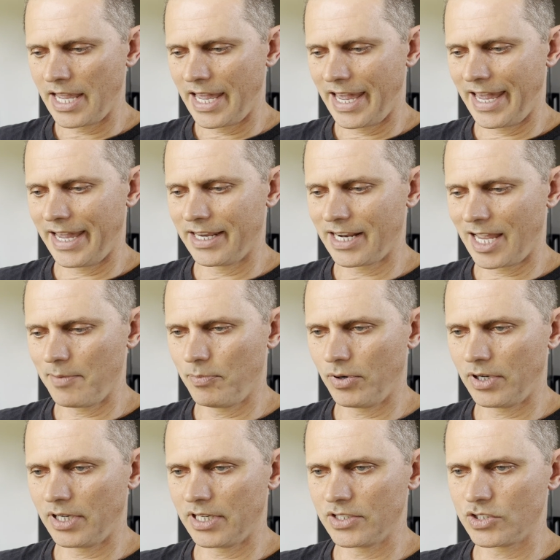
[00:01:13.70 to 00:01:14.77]
and I
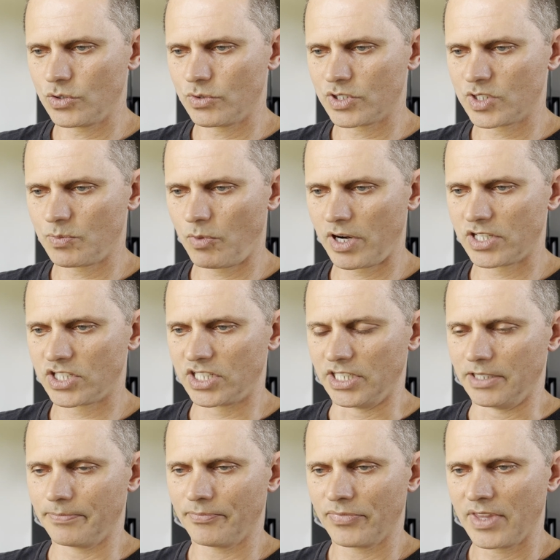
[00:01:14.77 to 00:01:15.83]
put it into a
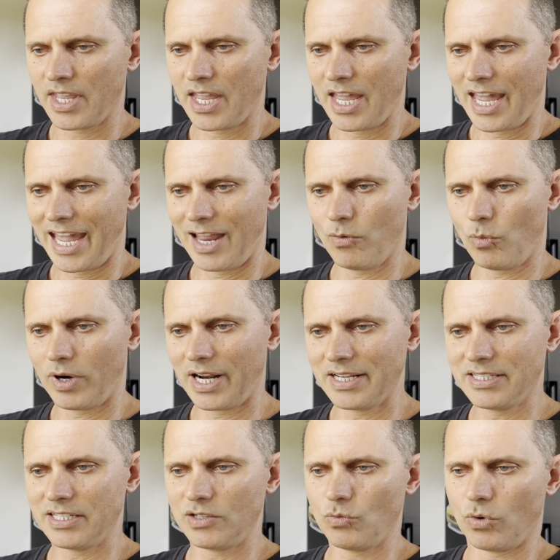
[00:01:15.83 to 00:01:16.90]
spreadsheet. And what I
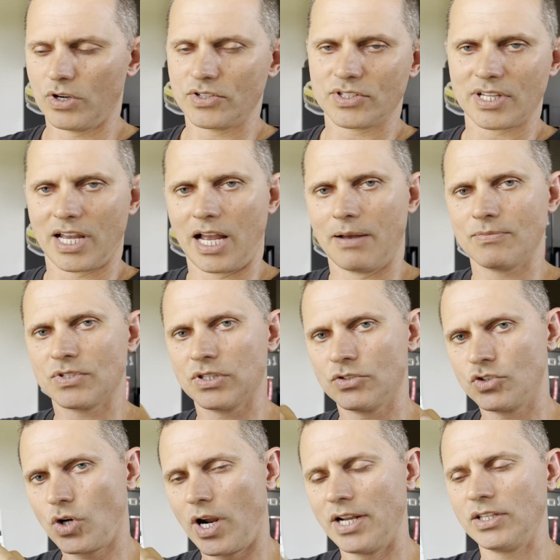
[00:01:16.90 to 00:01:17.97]
did was I'm
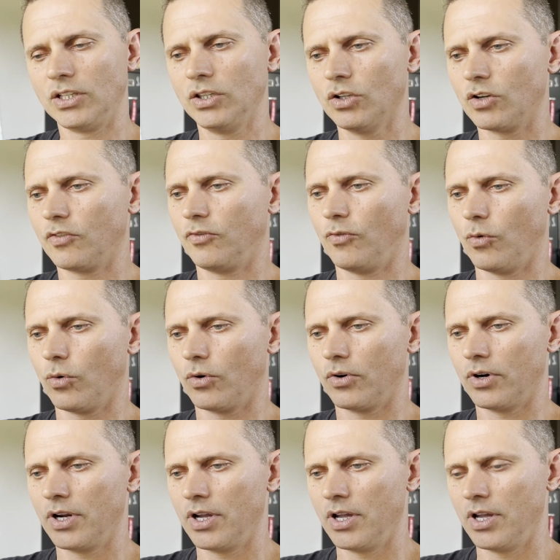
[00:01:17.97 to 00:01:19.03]
trying to look
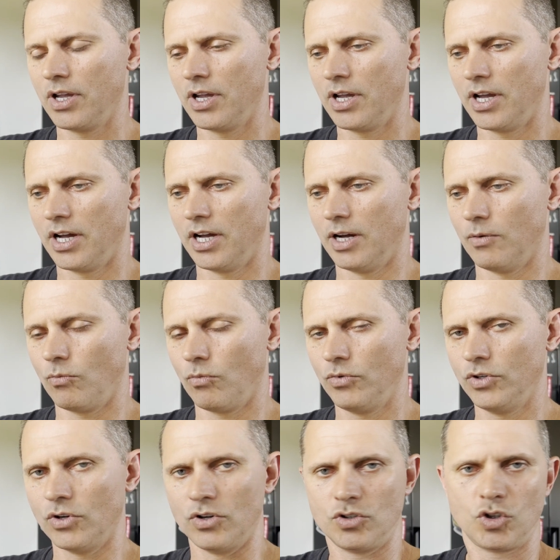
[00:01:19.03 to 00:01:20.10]
for, um,
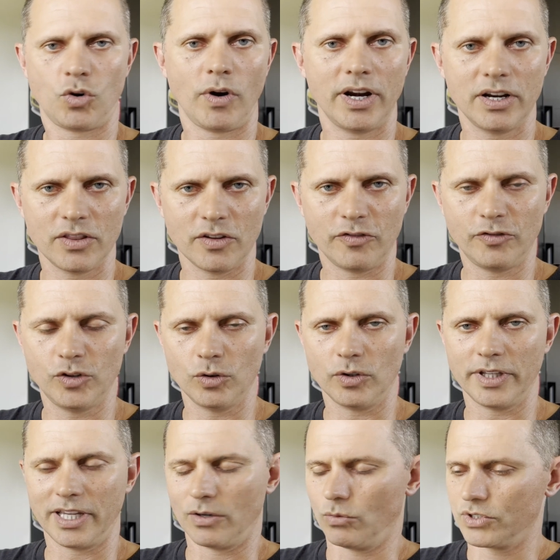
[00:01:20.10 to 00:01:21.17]
you know, trend in the
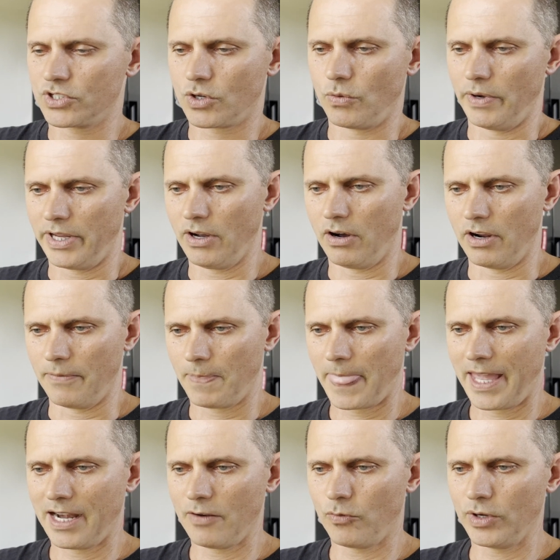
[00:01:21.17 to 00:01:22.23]
fueling and what's going on.
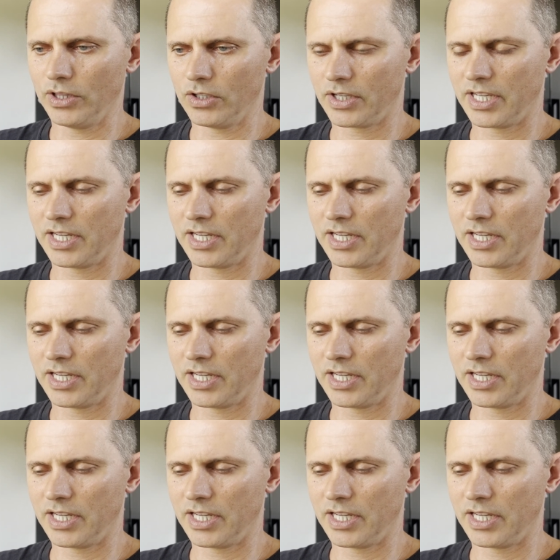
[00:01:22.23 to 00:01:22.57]
And if we look